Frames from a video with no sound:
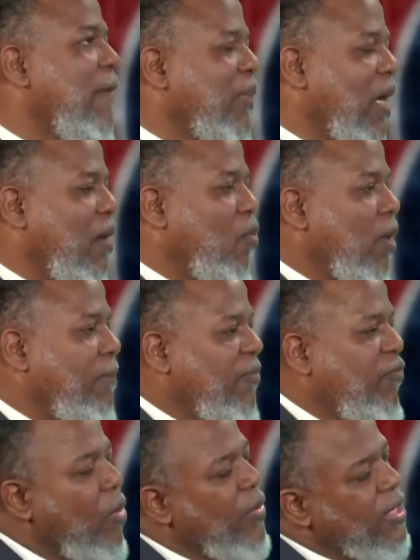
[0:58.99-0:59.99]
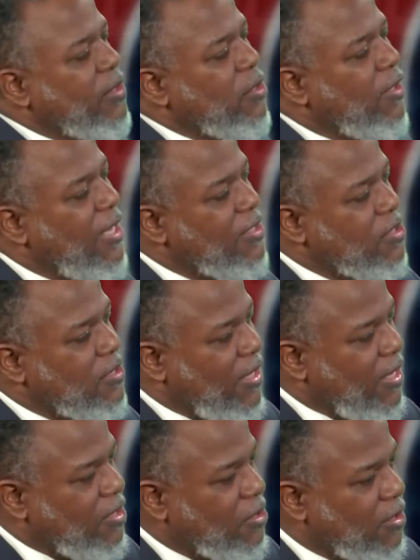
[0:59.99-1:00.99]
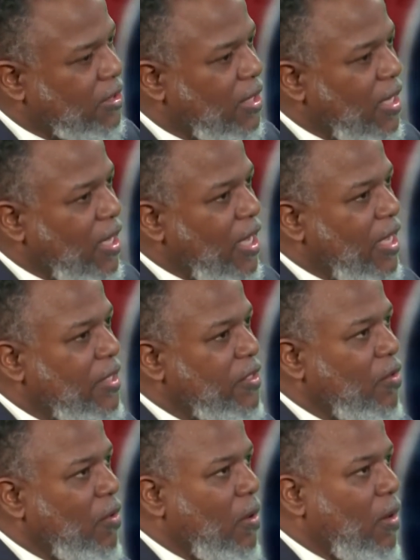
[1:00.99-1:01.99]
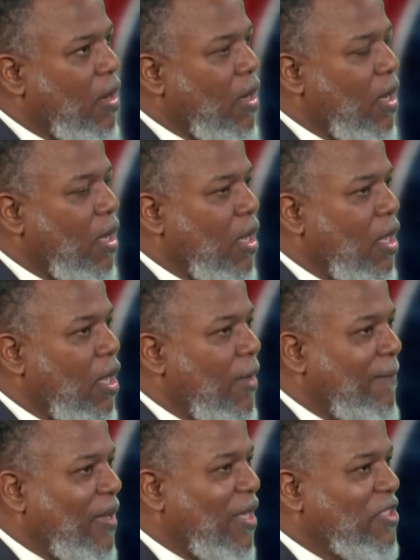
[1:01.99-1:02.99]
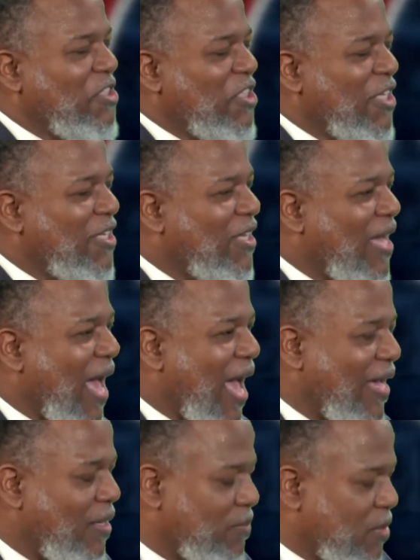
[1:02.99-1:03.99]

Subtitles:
But I want, before we get into legislation and your agenda items